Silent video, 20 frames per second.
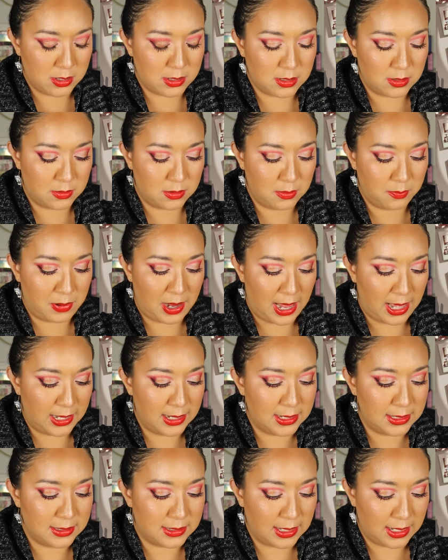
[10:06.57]
So the
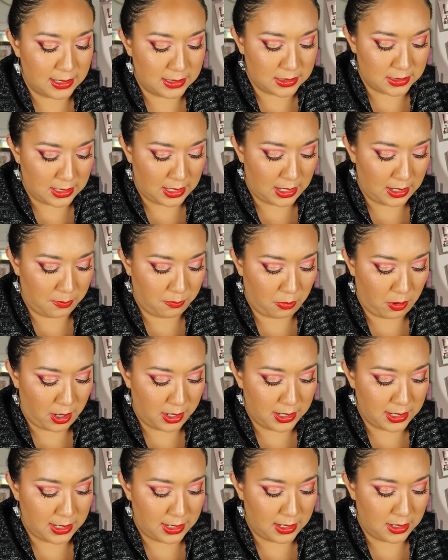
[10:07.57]
palette that they
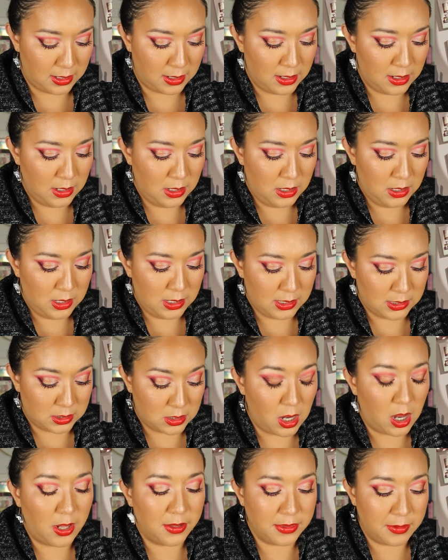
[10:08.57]
brought in is
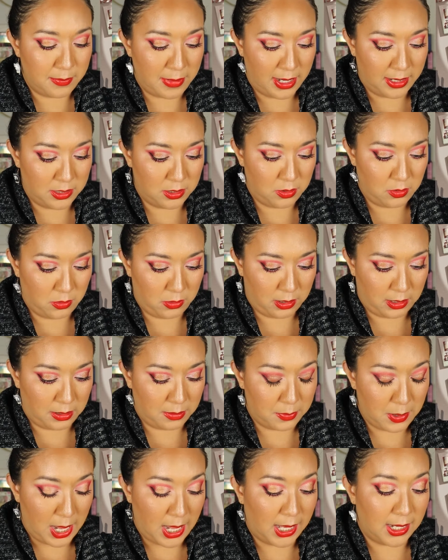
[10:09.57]
called the
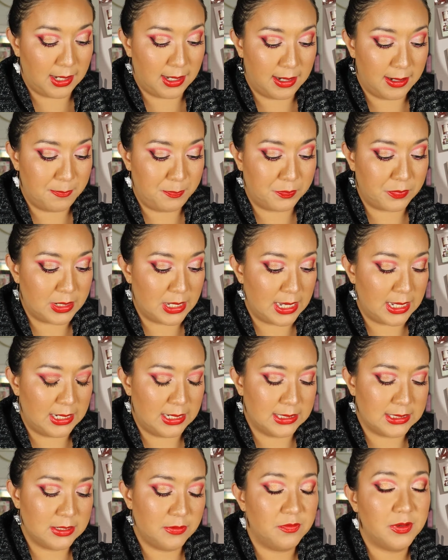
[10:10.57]
Mandalorian palette. And
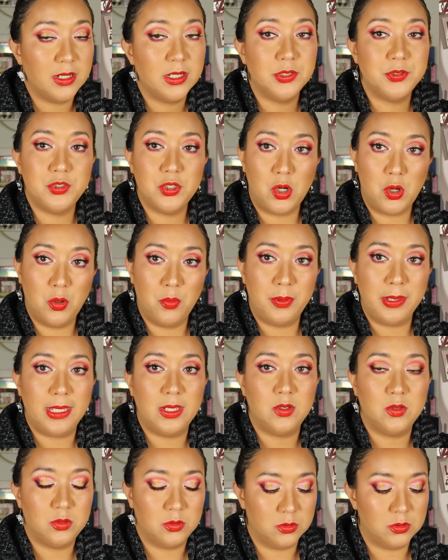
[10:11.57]
it's a very
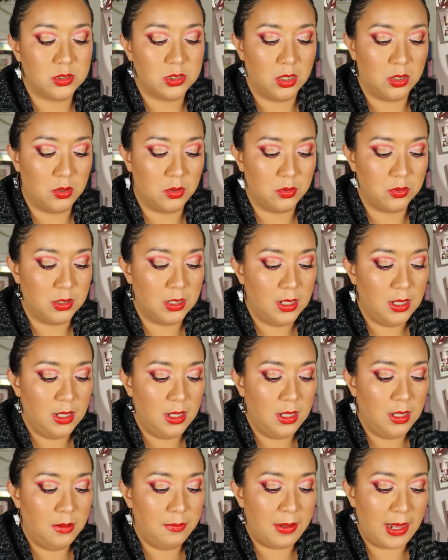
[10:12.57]
taupey, cool tone
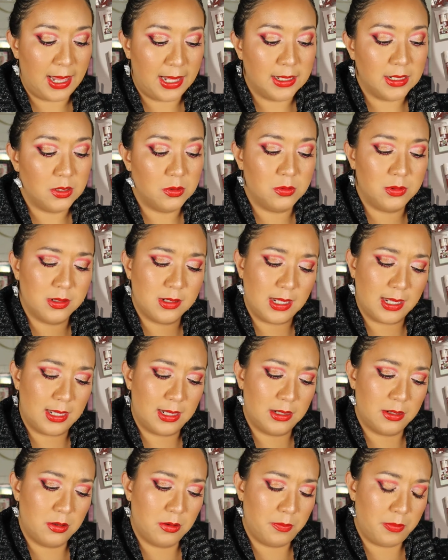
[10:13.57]
palette with like a
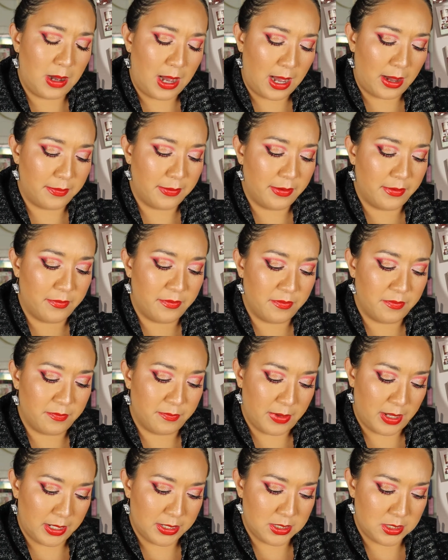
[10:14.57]
little pop of
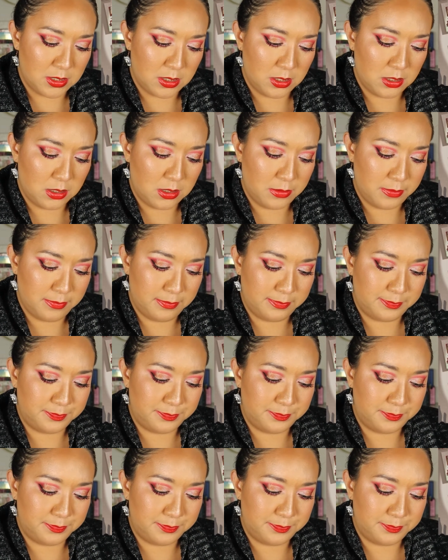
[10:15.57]
mustard.